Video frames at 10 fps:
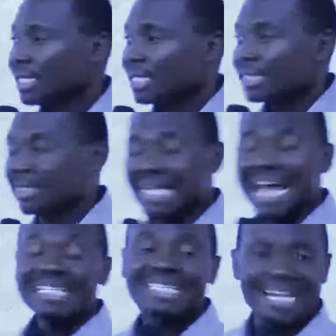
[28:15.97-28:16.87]

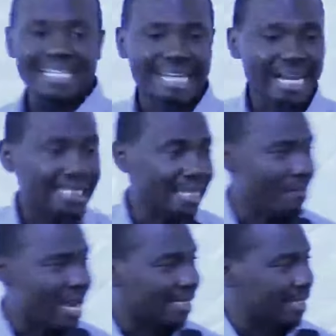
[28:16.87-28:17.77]
stands and tells the
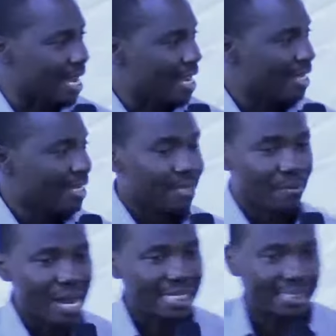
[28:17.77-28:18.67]
master,
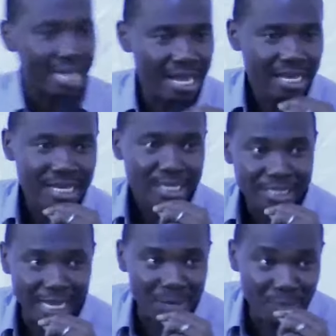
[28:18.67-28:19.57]
"Master,
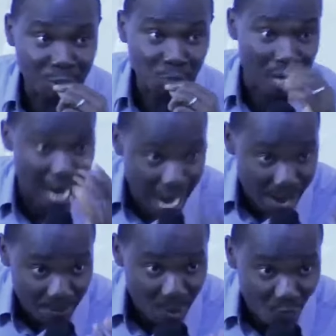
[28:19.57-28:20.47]
tell me to
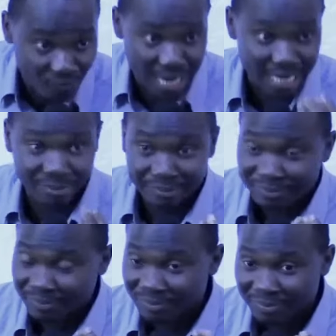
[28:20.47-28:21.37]
come over."
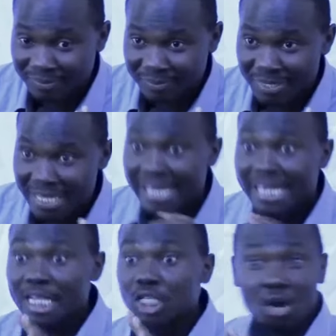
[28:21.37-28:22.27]

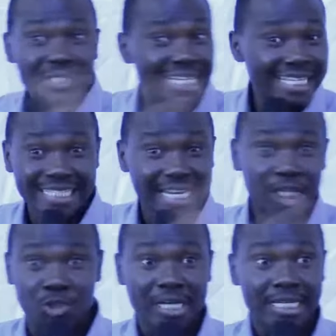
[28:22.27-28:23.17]
He's lost his
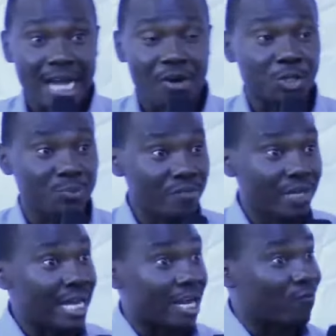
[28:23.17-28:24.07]
intellectuality. Now he's
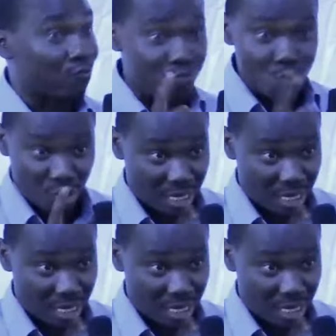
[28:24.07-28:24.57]
behaving like a fool.